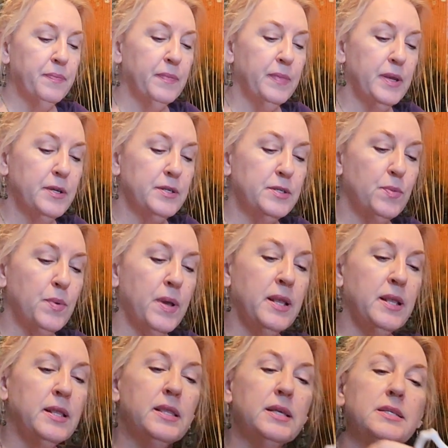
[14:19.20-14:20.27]
Here's
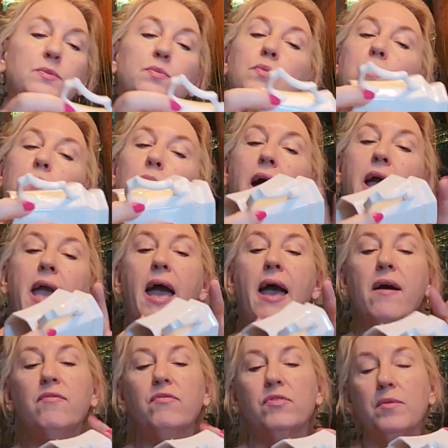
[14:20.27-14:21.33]
one. I
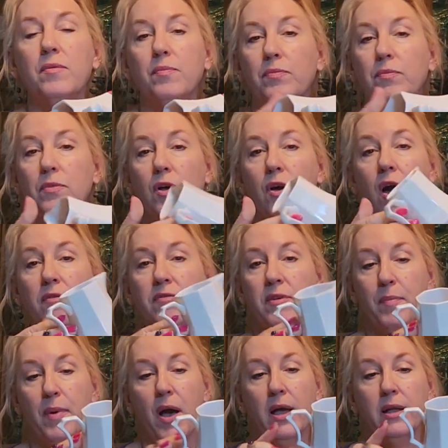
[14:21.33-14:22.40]
have the coffee
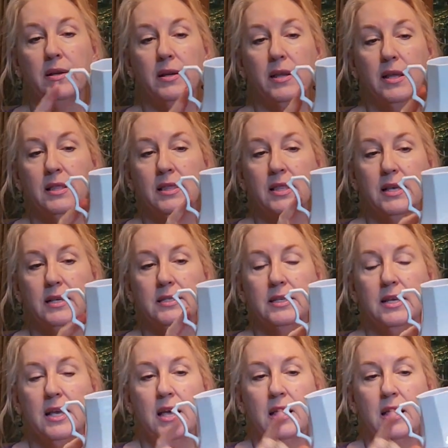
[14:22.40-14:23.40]
pot in this.